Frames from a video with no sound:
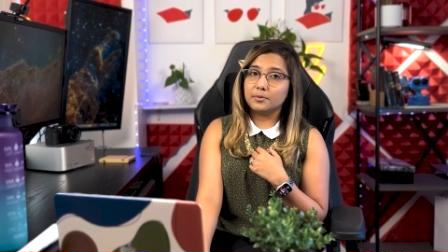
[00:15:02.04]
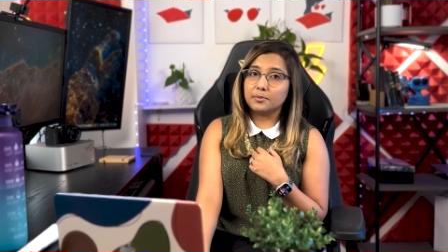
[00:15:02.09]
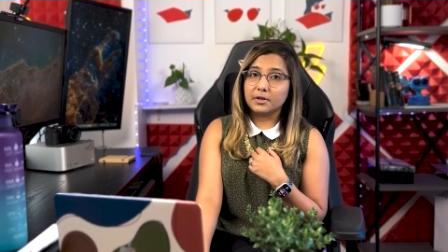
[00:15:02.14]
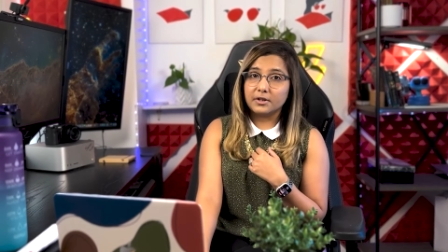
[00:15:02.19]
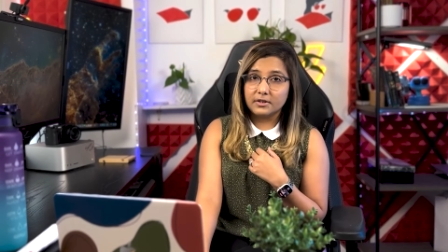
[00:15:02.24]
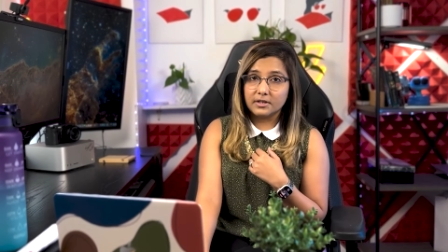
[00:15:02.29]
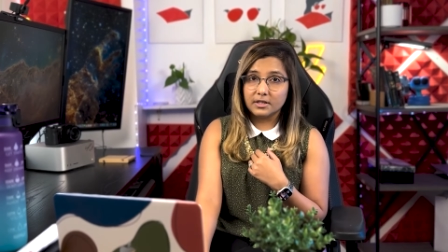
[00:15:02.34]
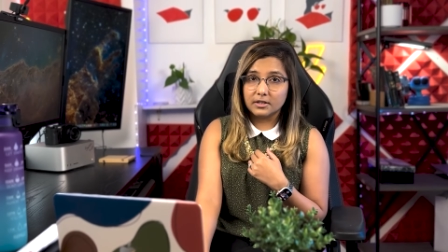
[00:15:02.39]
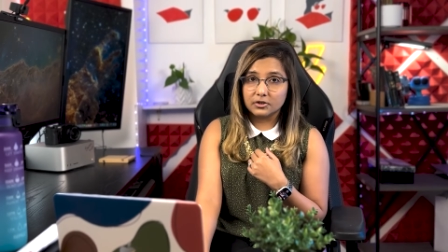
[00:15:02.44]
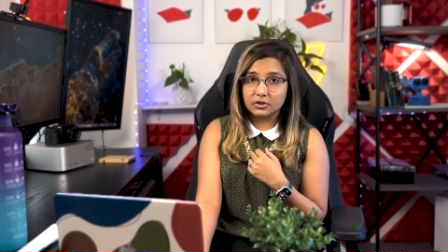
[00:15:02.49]

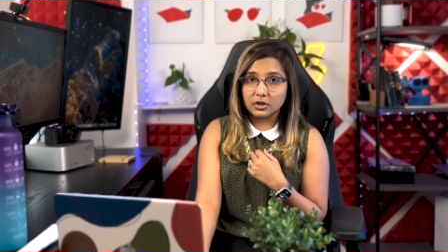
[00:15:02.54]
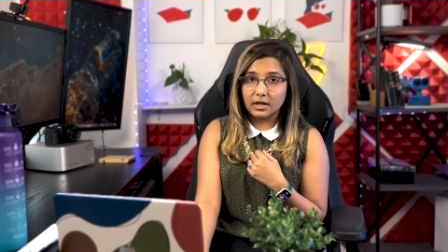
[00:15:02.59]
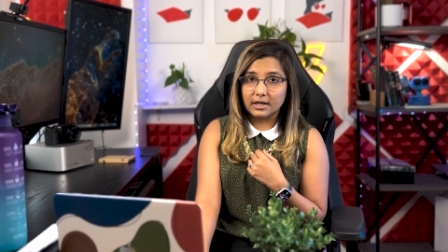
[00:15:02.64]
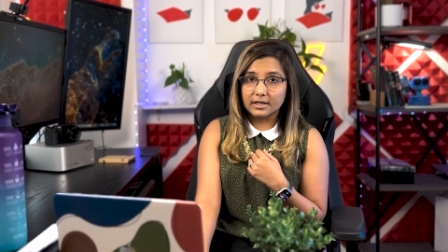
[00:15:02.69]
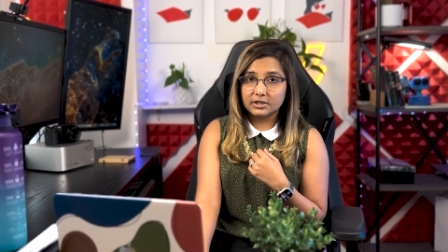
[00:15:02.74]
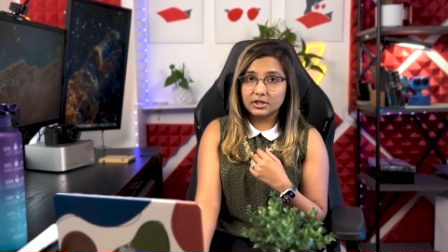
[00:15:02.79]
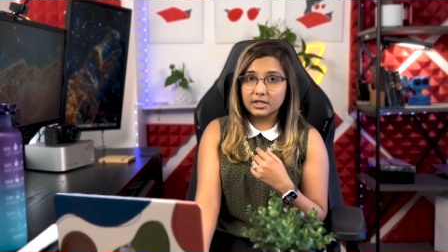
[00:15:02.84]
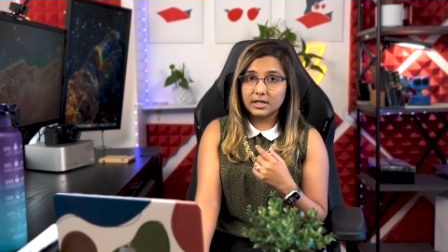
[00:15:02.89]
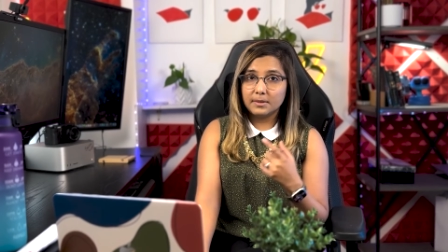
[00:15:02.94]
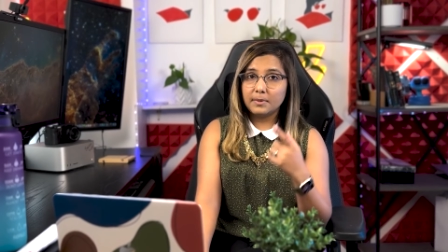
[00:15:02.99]
per year
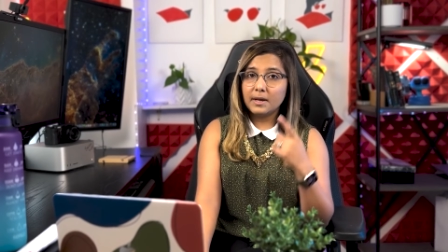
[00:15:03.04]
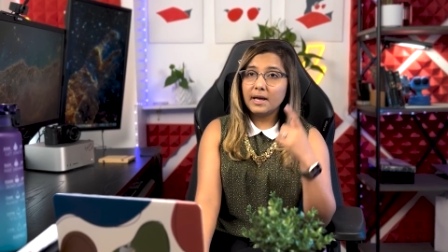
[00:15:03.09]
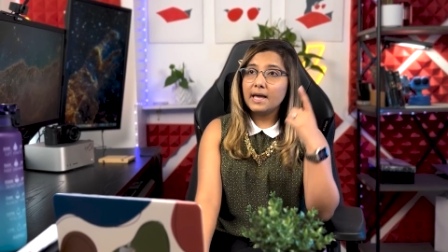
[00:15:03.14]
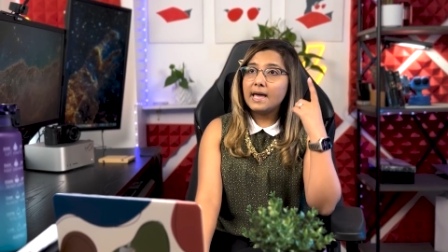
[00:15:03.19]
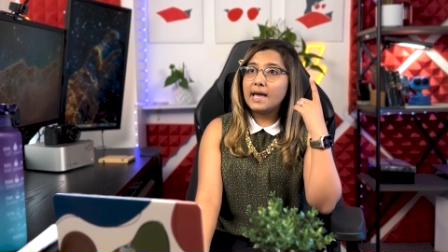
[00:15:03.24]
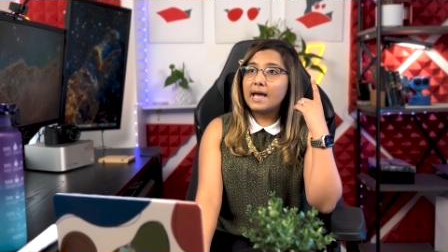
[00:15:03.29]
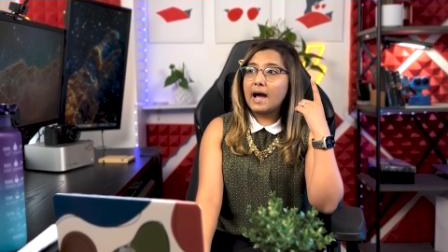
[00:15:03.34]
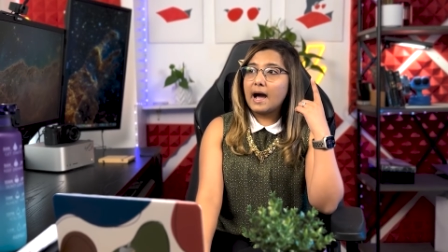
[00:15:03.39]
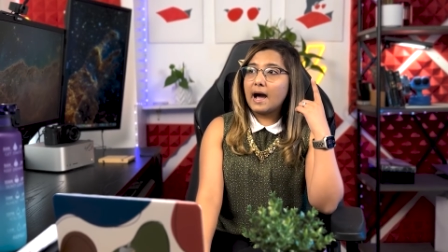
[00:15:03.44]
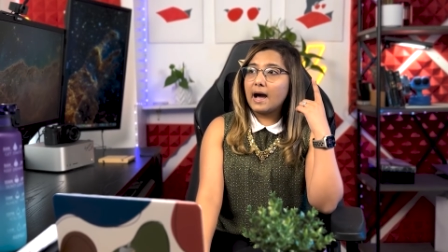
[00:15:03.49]
scholarship,
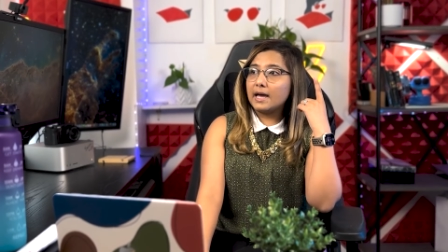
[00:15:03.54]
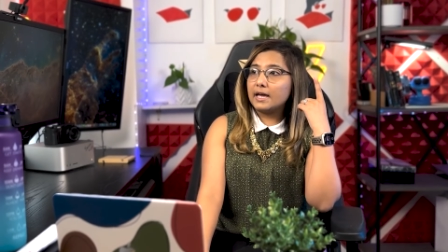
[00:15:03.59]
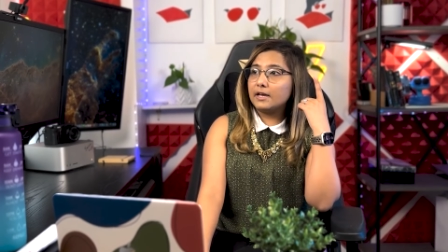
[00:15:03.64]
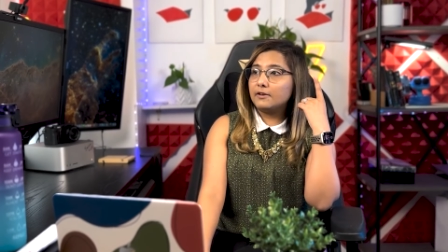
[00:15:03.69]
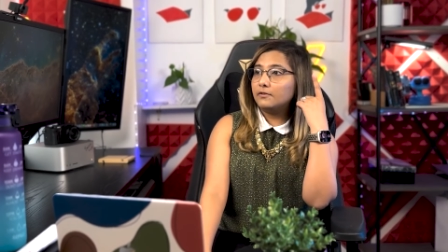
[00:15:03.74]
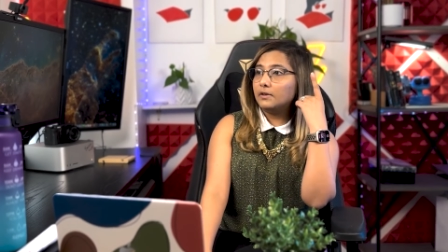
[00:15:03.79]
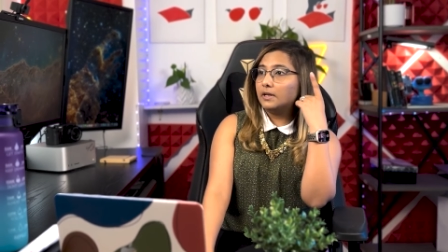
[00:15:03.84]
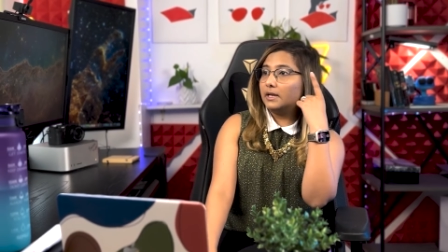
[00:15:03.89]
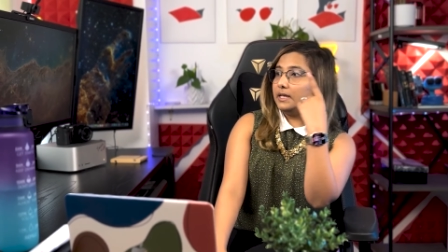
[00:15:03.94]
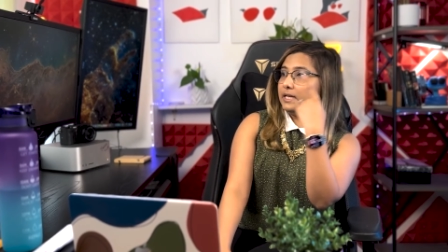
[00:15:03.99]
I
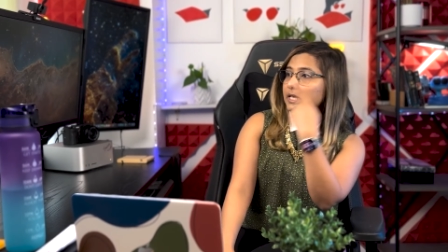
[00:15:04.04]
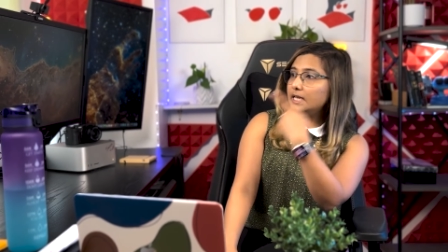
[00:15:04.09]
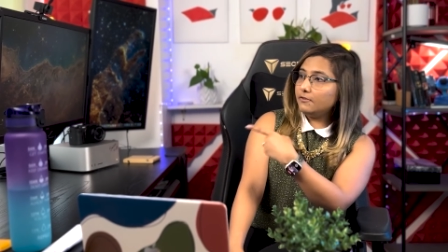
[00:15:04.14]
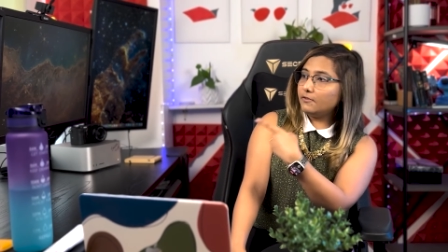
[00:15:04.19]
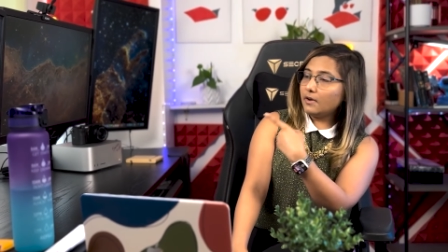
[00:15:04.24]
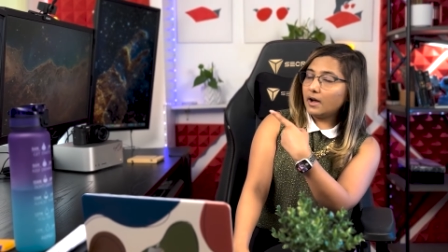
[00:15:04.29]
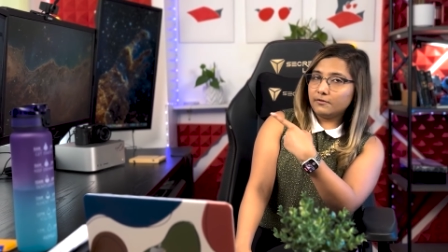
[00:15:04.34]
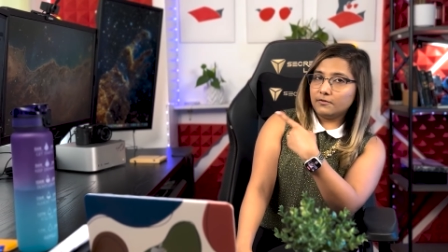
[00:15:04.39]
will leave